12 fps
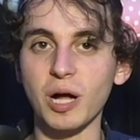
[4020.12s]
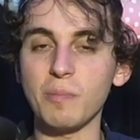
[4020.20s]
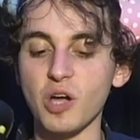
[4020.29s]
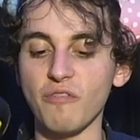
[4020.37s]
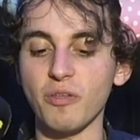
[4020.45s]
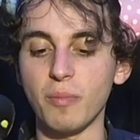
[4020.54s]
comes
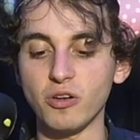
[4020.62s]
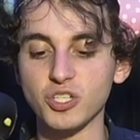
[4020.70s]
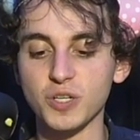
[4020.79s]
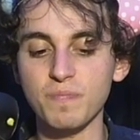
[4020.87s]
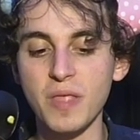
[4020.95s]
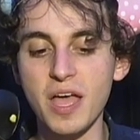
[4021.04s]
off the
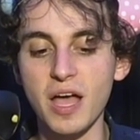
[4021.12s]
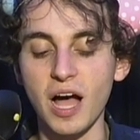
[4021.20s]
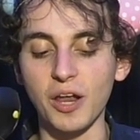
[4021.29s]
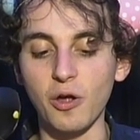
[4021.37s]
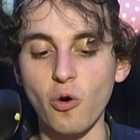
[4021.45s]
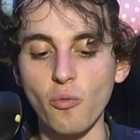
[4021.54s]
most.
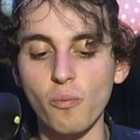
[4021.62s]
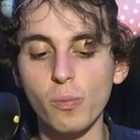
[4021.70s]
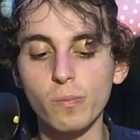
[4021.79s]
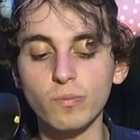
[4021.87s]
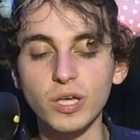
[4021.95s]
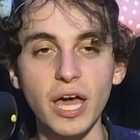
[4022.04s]
I don't
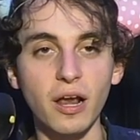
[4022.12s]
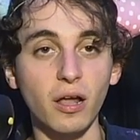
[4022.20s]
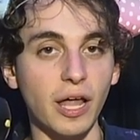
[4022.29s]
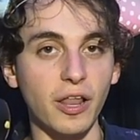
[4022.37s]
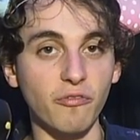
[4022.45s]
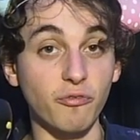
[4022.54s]
get a
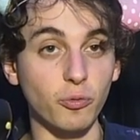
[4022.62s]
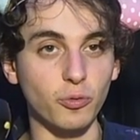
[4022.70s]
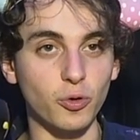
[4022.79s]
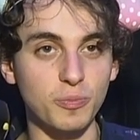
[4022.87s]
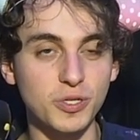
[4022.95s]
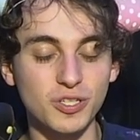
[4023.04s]
lot of the Froot
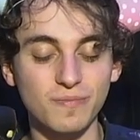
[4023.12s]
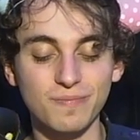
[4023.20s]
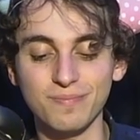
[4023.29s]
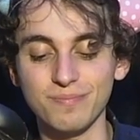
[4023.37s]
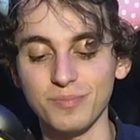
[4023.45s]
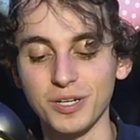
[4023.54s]
Loops,
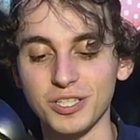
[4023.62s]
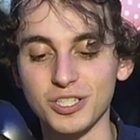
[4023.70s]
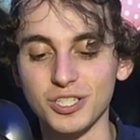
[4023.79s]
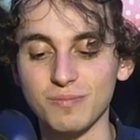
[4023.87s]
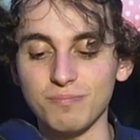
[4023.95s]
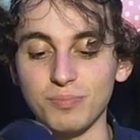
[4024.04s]
but
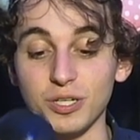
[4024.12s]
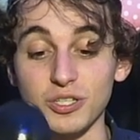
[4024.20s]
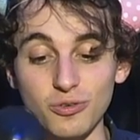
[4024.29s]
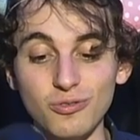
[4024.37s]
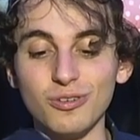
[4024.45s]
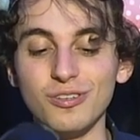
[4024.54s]
it's but it's
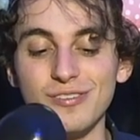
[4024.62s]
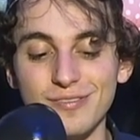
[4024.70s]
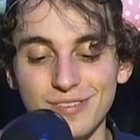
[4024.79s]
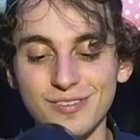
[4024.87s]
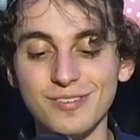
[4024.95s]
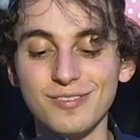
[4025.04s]
good.
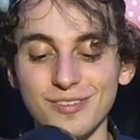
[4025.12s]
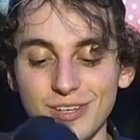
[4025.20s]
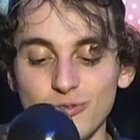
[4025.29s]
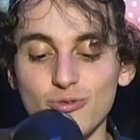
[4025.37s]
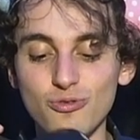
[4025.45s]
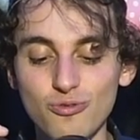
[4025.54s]

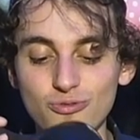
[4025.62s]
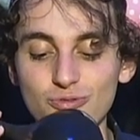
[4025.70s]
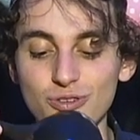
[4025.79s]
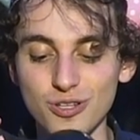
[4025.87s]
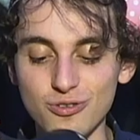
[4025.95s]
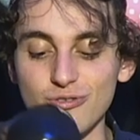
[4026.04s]
It's good.
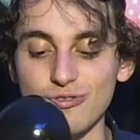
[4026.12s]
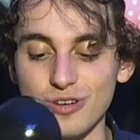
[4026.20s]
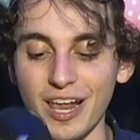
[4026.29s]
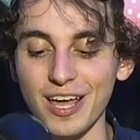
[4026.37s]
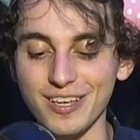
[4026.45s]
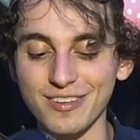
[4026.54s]
It's good. I
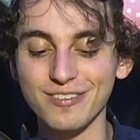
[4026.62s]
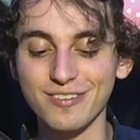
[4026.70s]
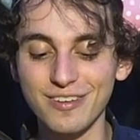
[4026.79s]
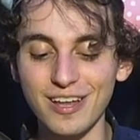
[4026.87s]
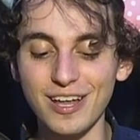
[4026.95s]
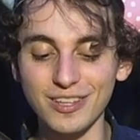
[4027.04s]
like it.
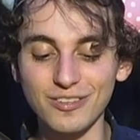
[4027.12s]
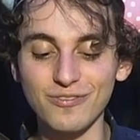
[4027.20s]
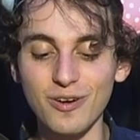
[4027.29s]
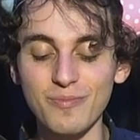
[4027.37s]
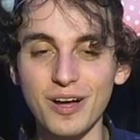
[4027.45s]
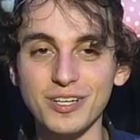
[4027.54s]
I like this
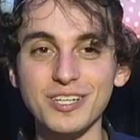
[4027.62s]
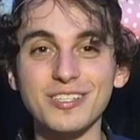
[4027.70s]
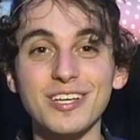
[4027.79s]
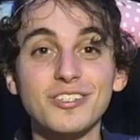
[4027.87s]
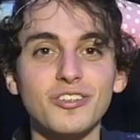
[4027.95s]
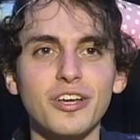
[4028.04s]
very much. It
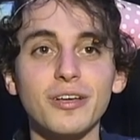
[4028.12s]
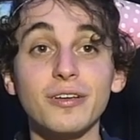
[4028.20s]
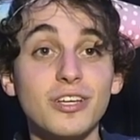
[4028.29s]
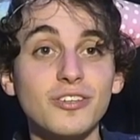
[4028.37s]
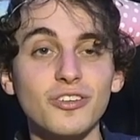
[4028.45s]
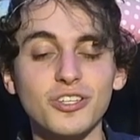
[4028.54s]
tastes like
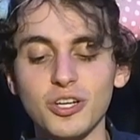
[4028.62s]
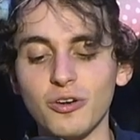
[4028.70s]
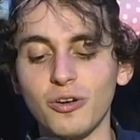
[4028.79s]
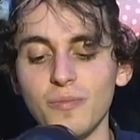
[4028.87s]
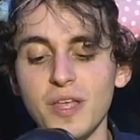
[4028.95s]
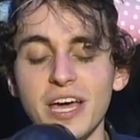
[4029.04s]
tastes like
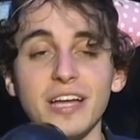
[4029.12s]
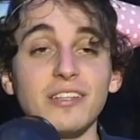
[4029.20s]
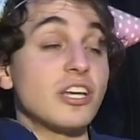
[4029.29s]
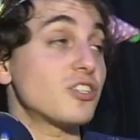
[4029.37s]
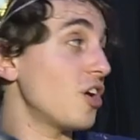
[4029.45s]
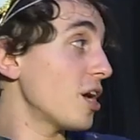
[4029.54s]
cereal. It
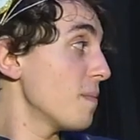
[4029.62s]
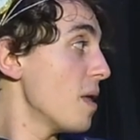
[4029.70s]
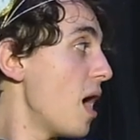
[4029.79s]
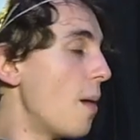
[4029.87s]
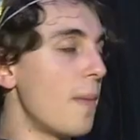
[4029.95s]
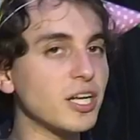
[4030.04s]
tastes like,
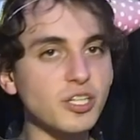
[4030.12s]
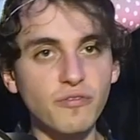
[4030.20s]
imagine